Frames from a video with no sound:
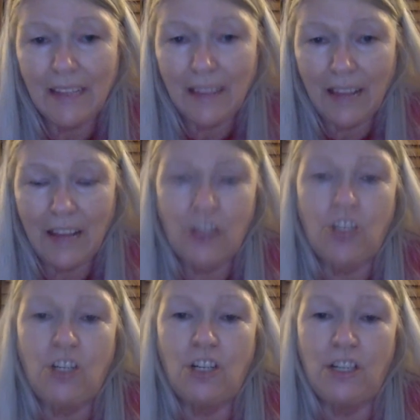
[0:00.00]

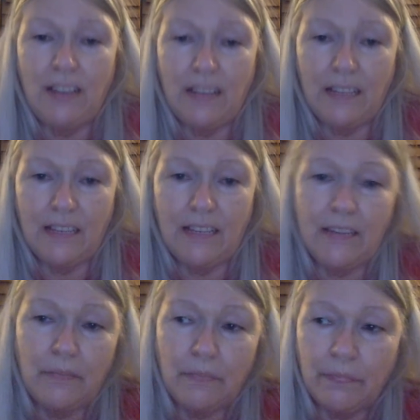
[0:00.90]
collection
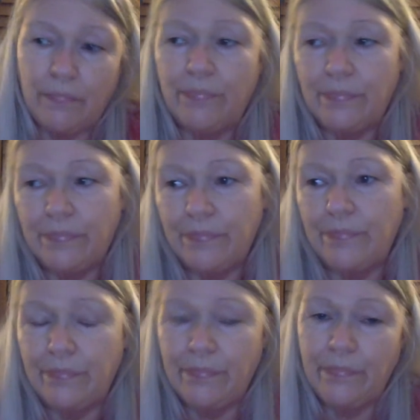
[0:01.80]
that's,
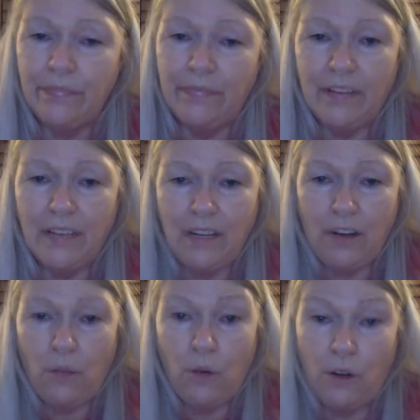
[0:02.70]
you
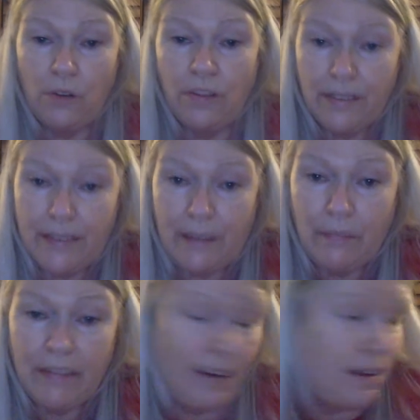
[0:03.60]
know, worth
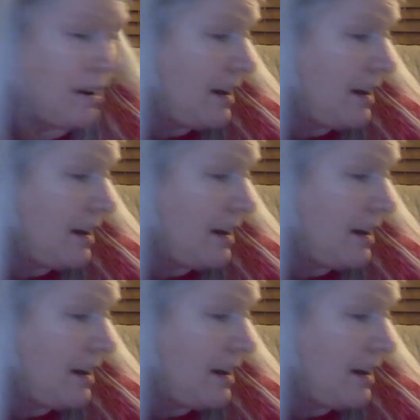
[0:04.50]
something.